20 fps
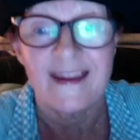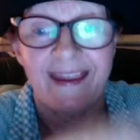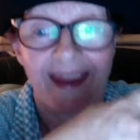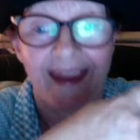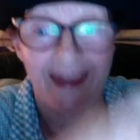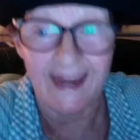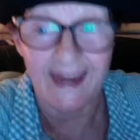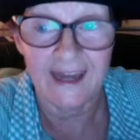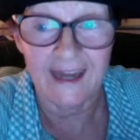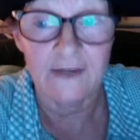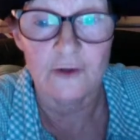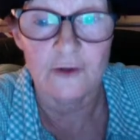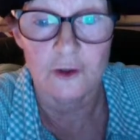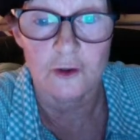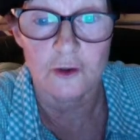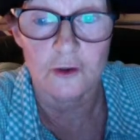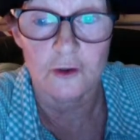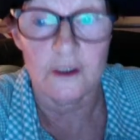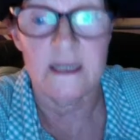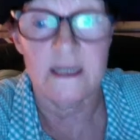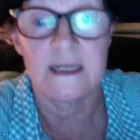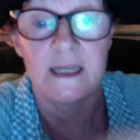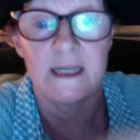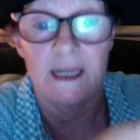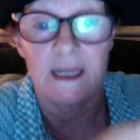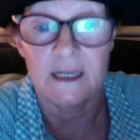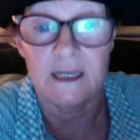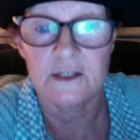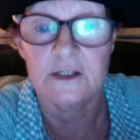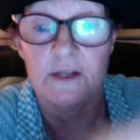entry
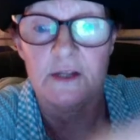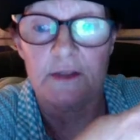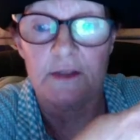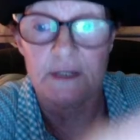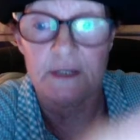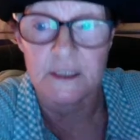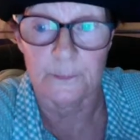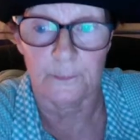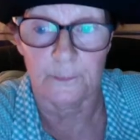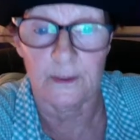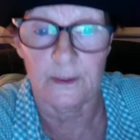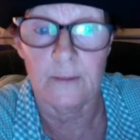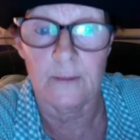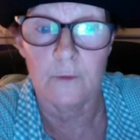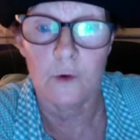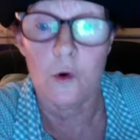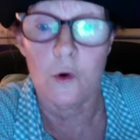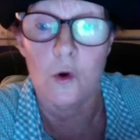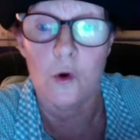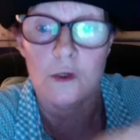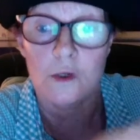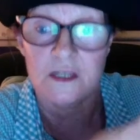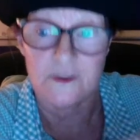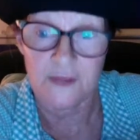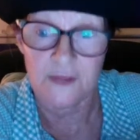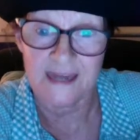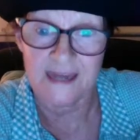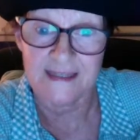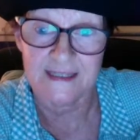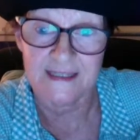into the Supreme Court. So
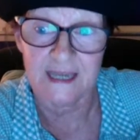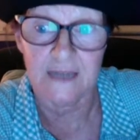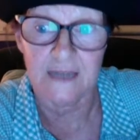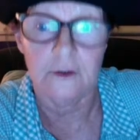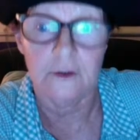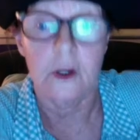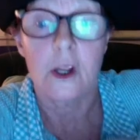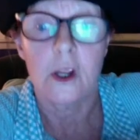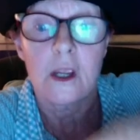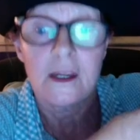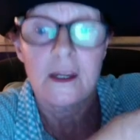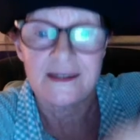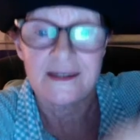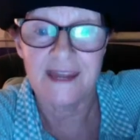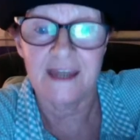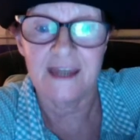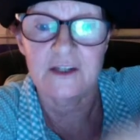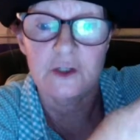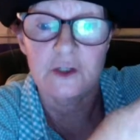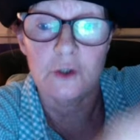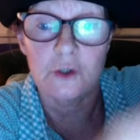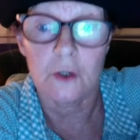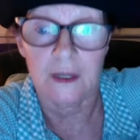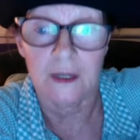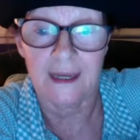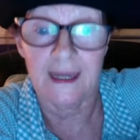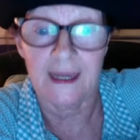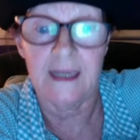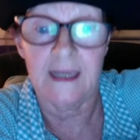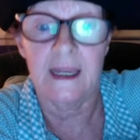they'd said, yes, you
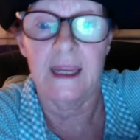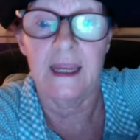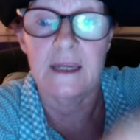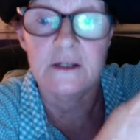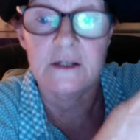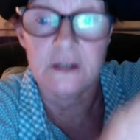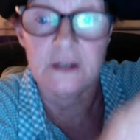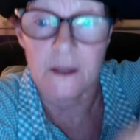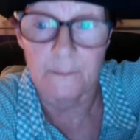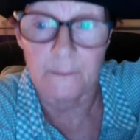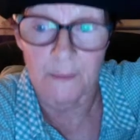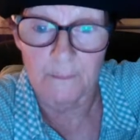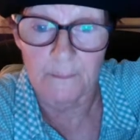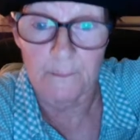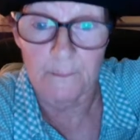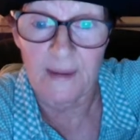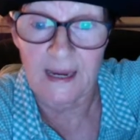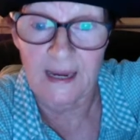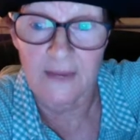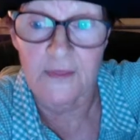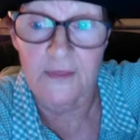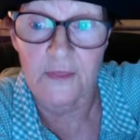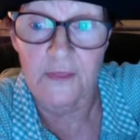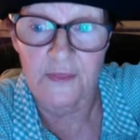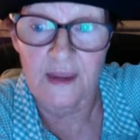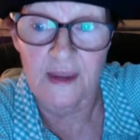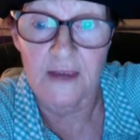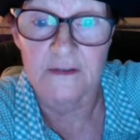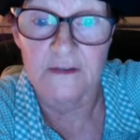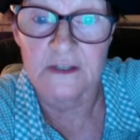can enter, but pay the
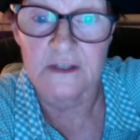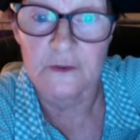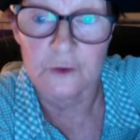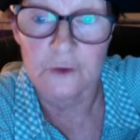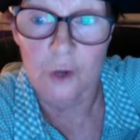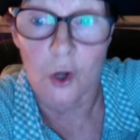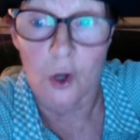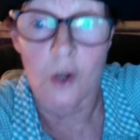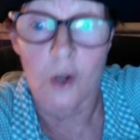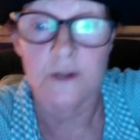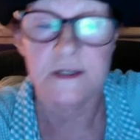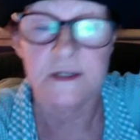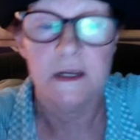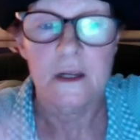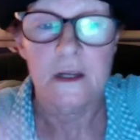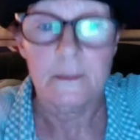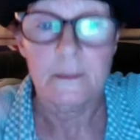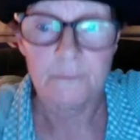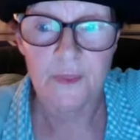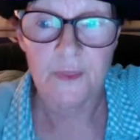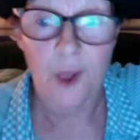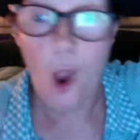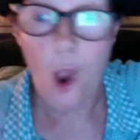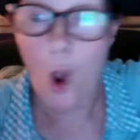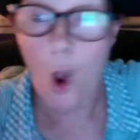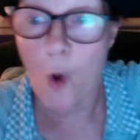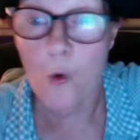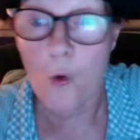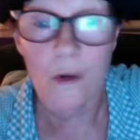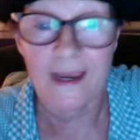$1,000. But the
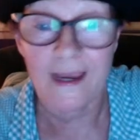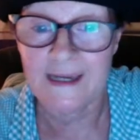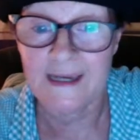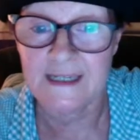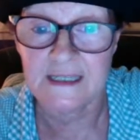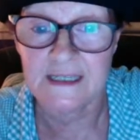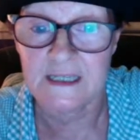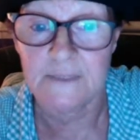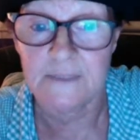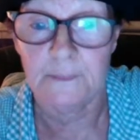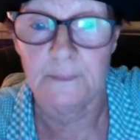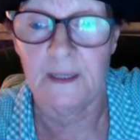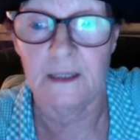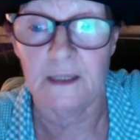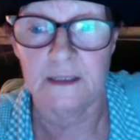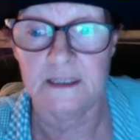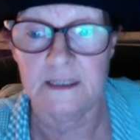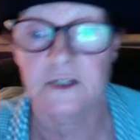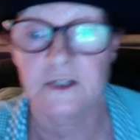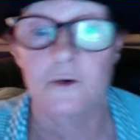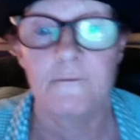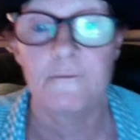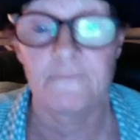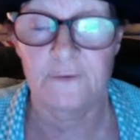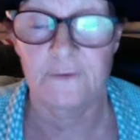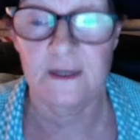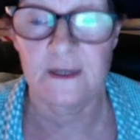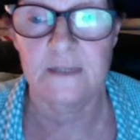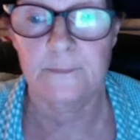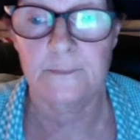whole case is balanced on
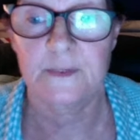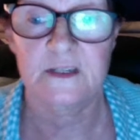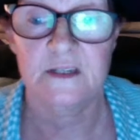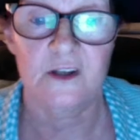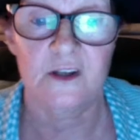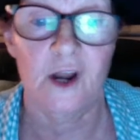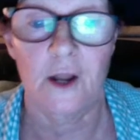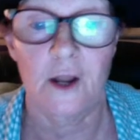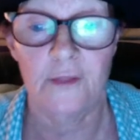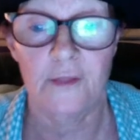fees because I